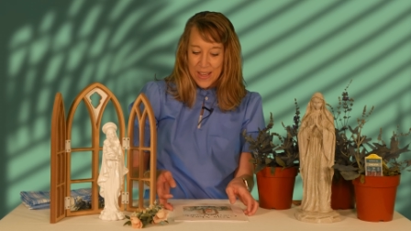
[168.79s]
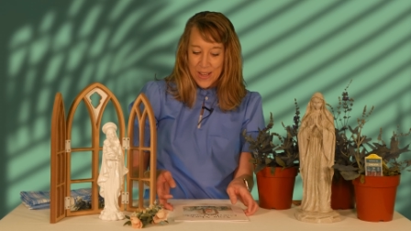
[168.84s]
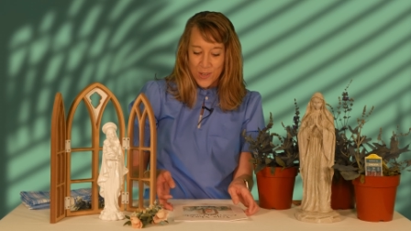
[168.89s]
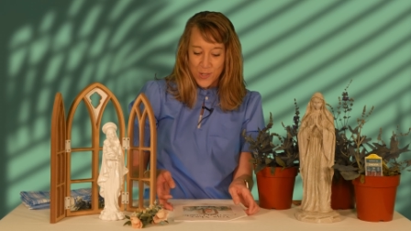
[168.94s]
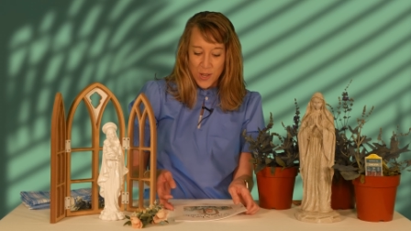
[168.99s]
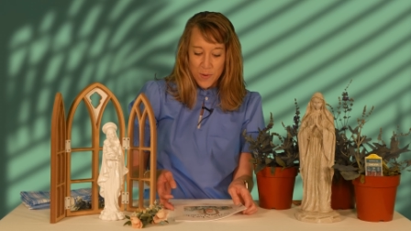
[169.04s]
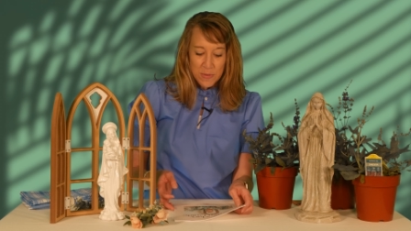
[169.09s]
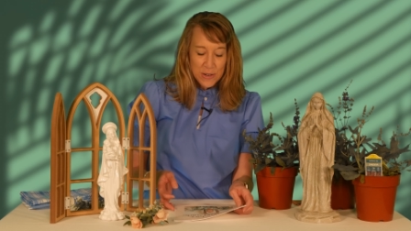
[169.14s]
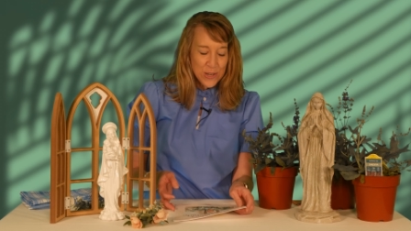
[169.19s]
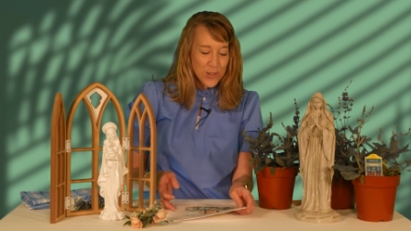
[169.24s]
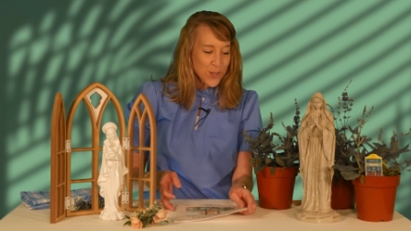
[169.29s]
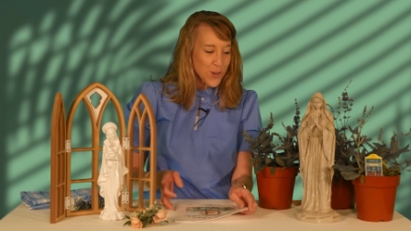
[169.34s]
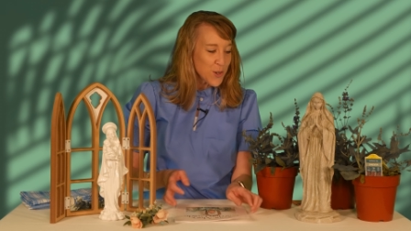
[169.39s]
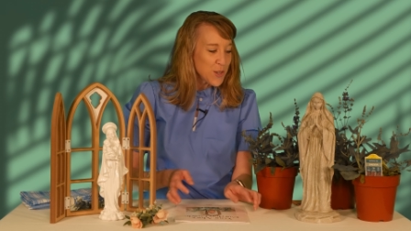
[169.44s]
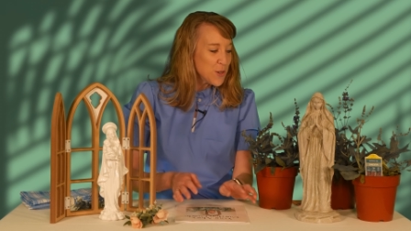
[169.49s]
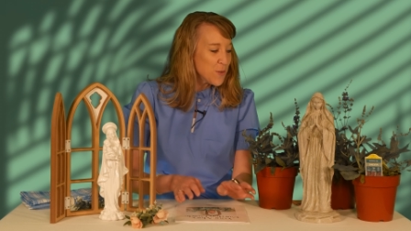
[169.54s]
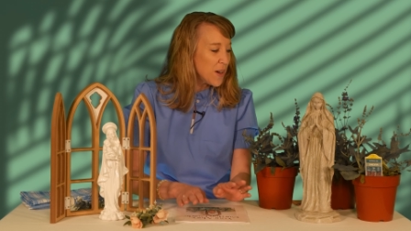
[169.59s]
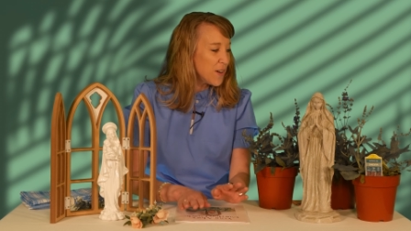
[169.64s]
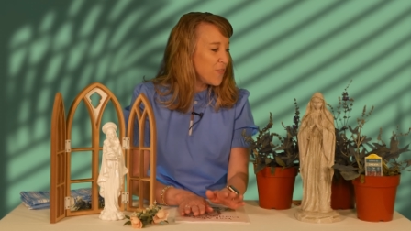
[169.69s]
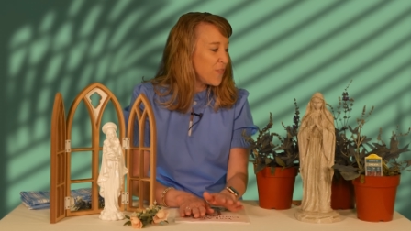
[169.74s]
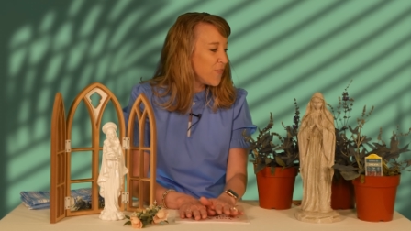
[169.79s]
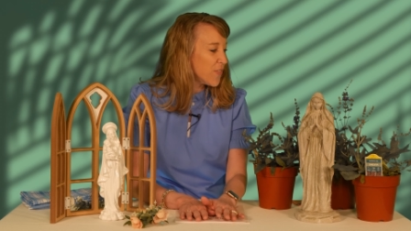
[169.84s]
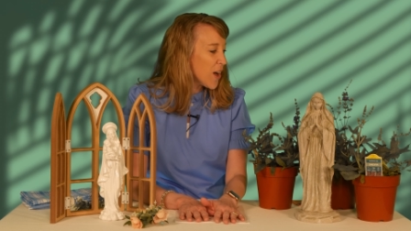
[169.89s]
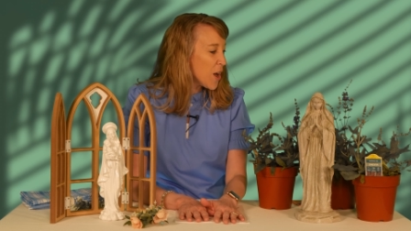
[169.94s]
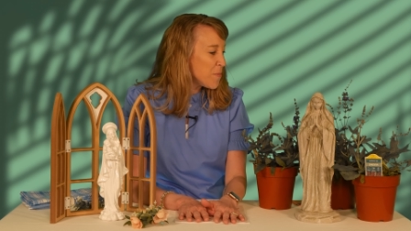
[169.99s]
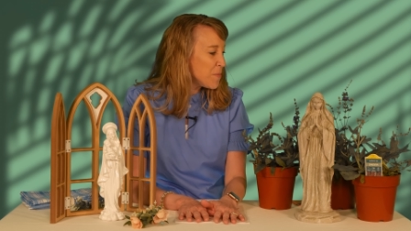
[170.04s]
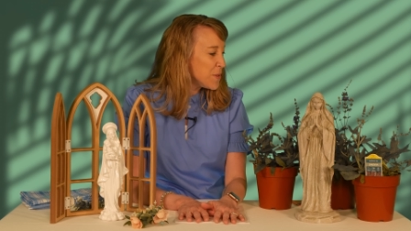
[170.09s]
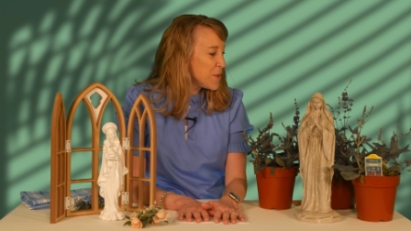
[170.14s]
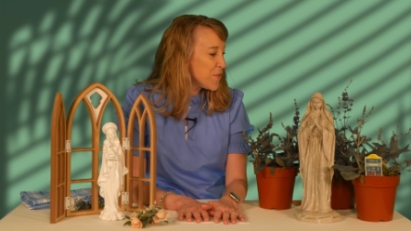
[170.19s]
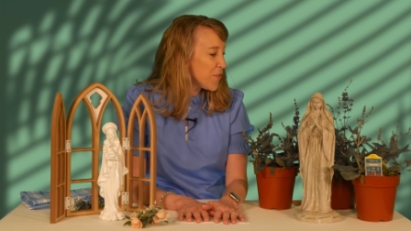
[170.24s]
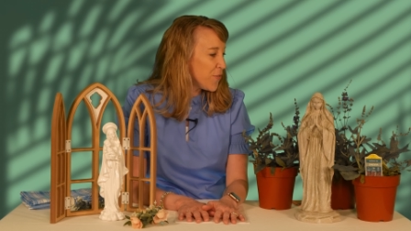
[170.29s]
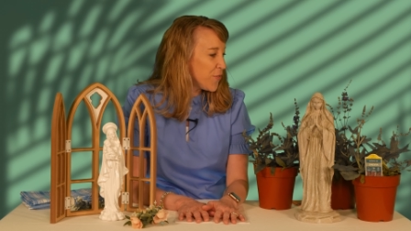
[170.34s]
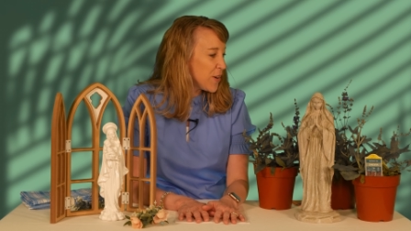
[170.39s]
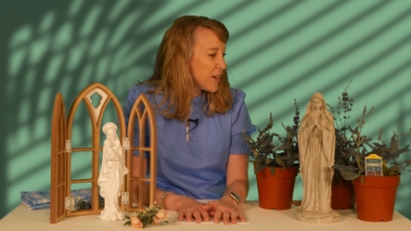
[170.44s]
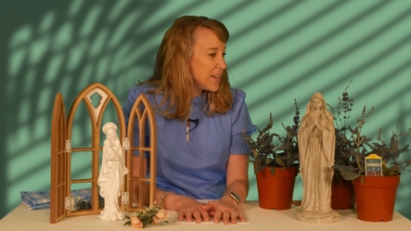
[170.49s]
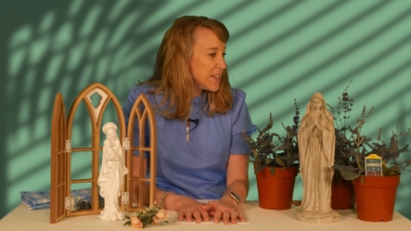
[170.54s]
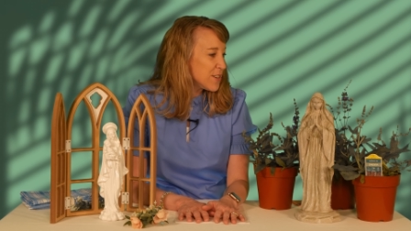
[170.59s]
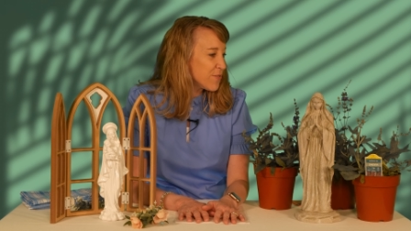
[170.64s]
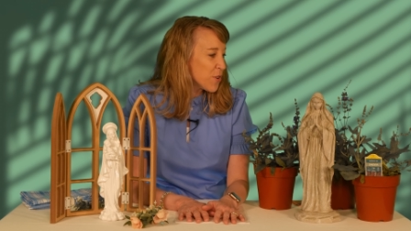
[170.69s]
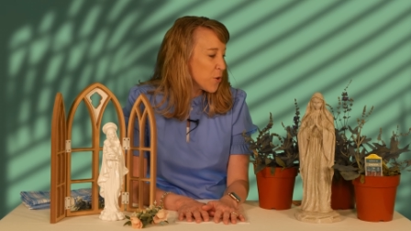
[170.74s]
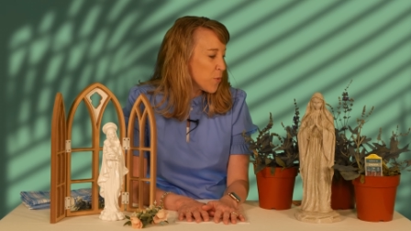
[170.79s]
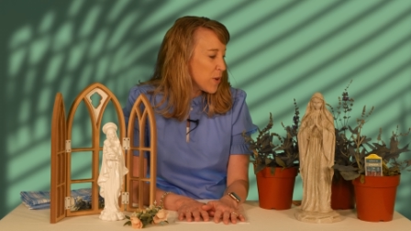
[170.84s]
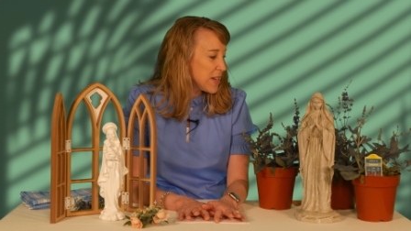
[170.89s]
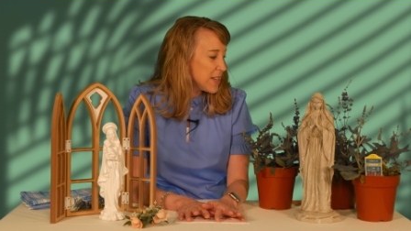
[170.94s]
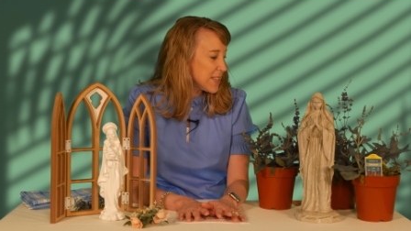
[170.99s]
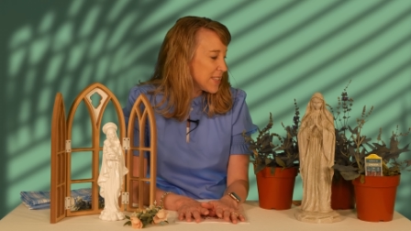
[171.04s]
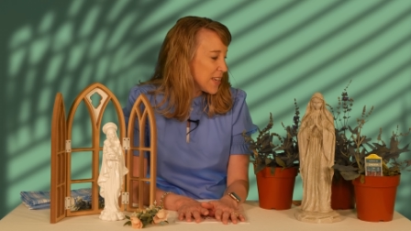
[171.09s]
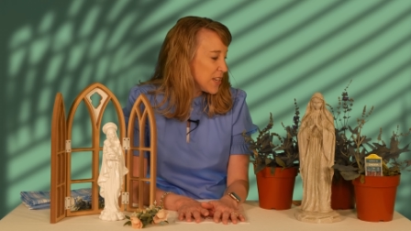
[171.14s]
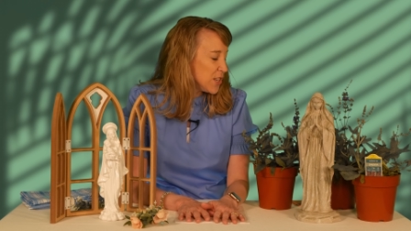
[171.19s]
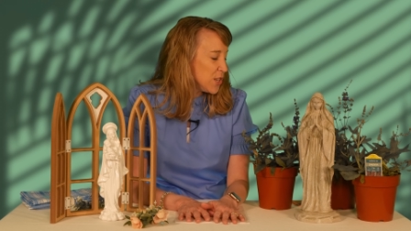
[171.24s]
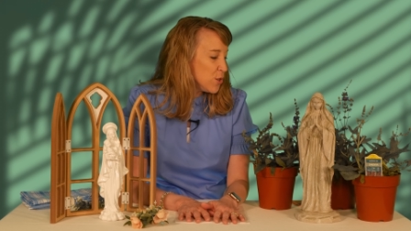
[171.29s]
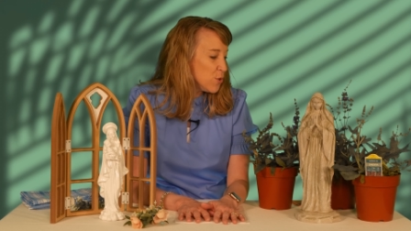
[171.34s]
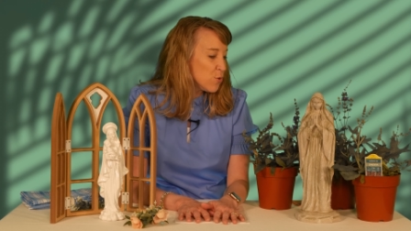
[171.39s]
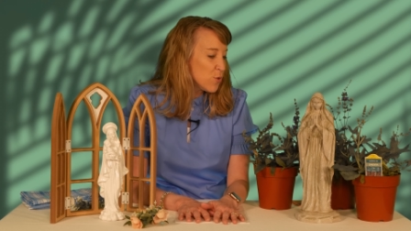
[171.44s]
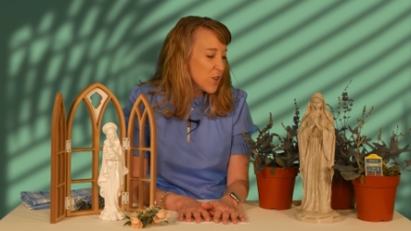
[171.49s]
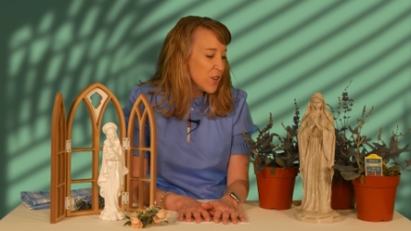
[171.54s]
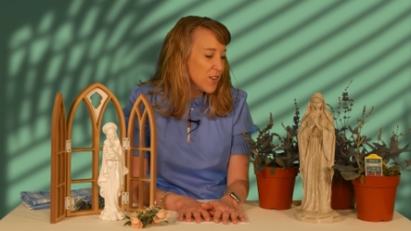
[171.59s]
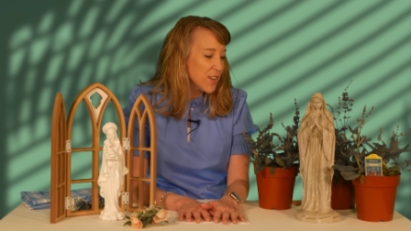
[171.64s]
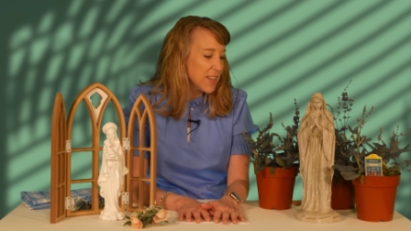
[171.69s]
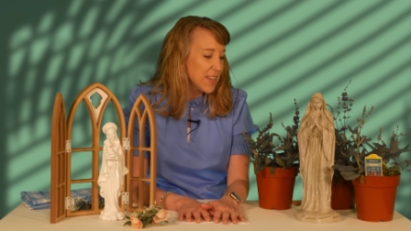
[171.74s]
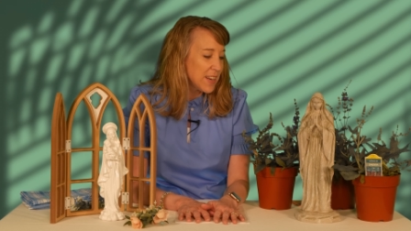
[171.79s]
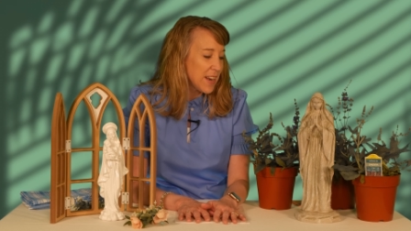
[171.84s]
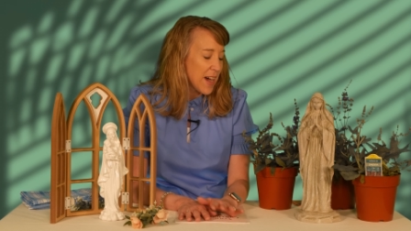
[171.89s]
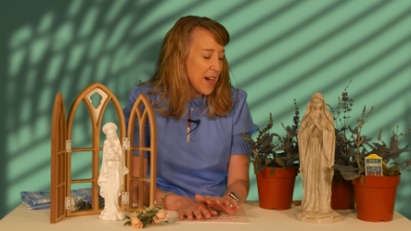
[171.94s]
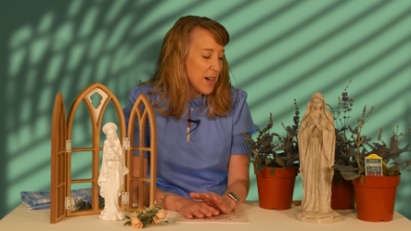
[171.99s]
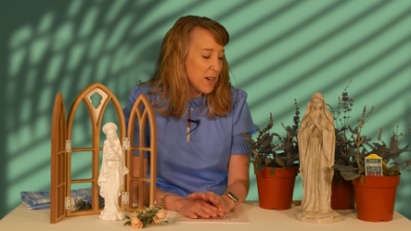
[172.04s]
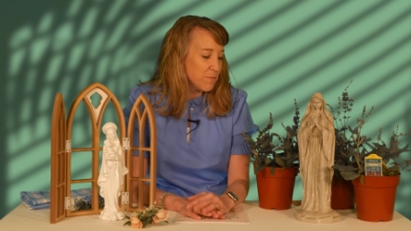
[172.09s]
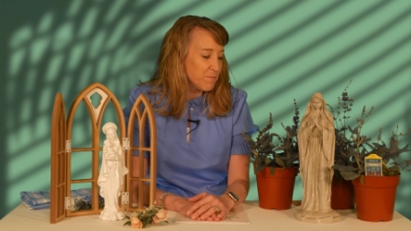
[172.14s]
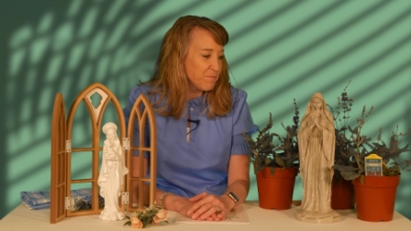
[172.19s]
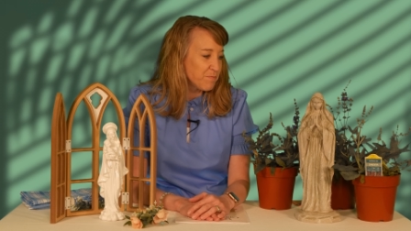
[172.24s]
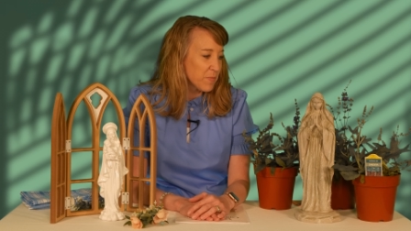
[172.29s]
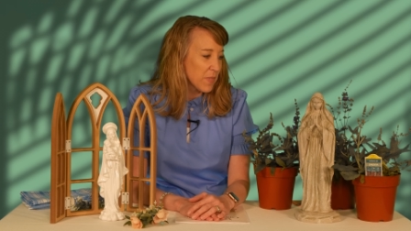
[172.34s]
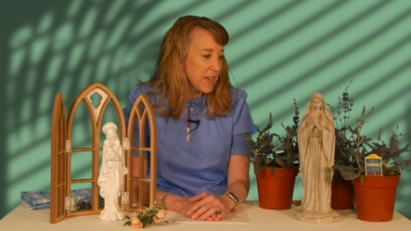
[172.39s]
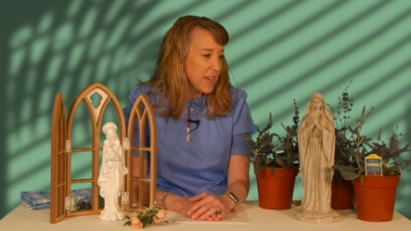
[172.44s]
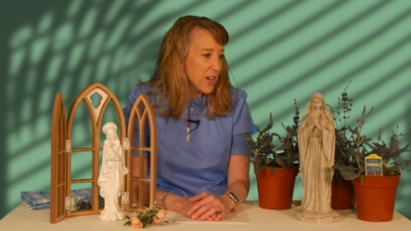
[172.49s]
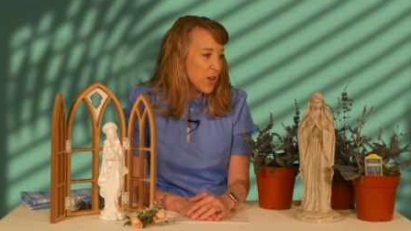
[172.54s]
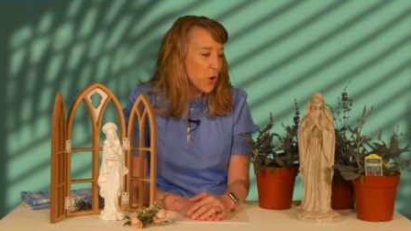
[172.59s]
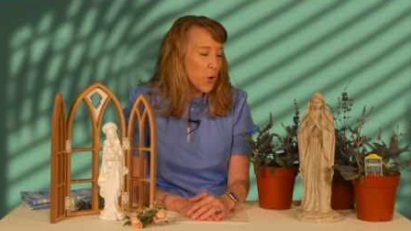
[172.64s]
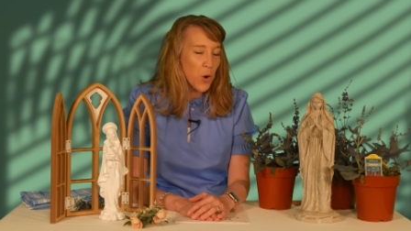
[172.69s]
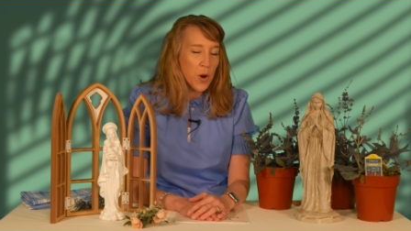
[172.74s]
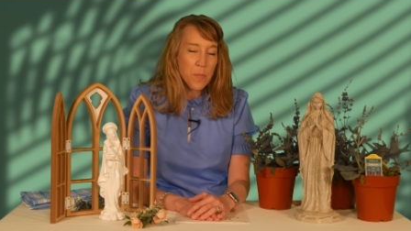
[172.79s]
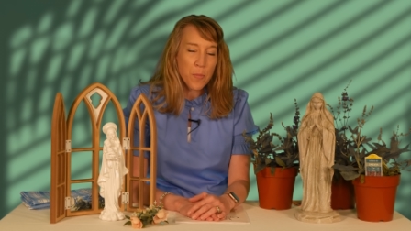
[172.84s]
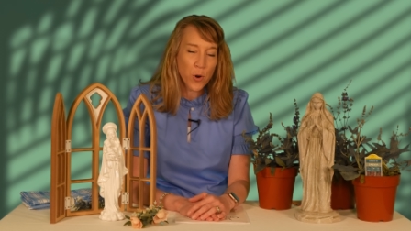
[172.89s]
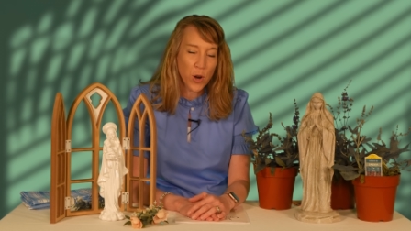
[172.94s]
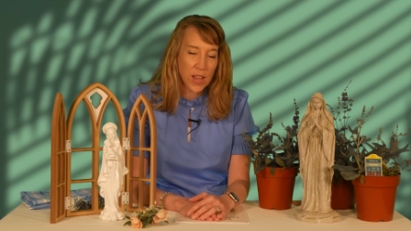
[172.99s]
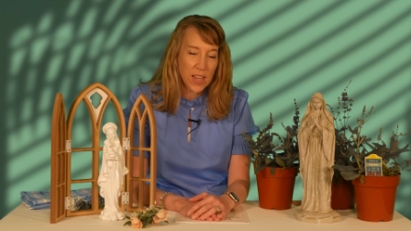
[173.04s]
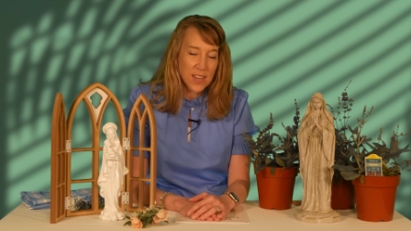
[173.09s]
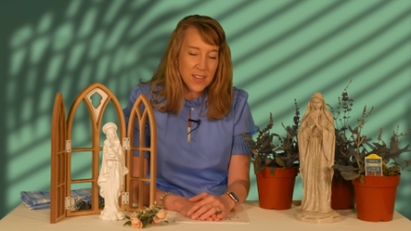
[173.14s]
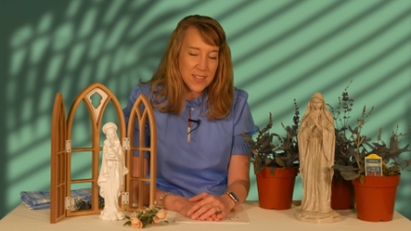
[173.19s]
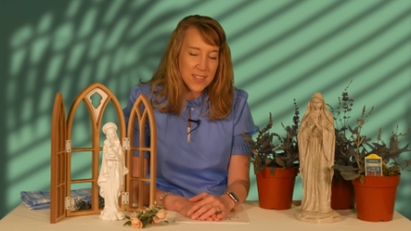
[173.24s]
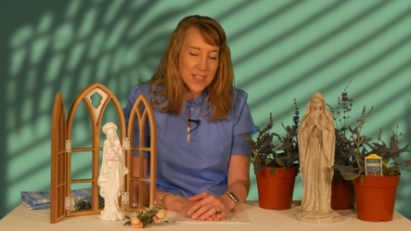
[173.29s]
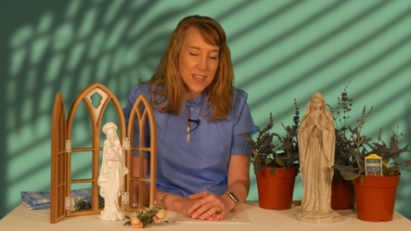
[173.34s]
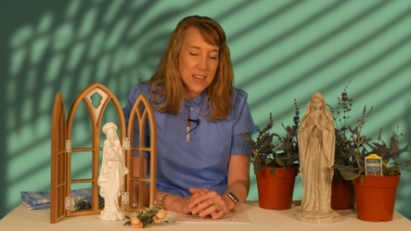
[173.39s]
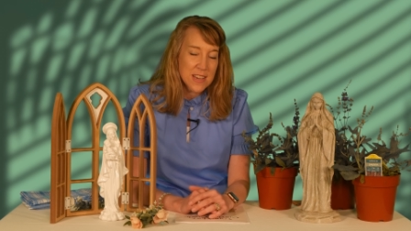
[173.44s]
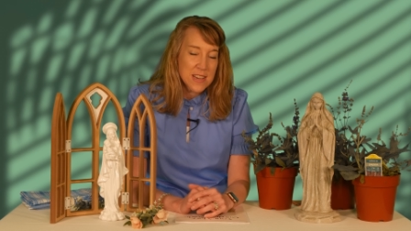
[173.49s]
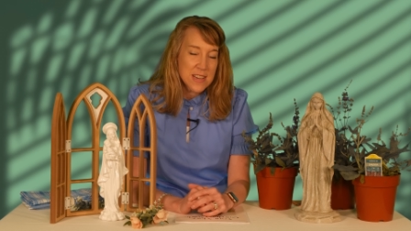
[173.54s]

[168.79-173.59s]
So I'm going to show you a couple of fun different ways that you could um, incorporate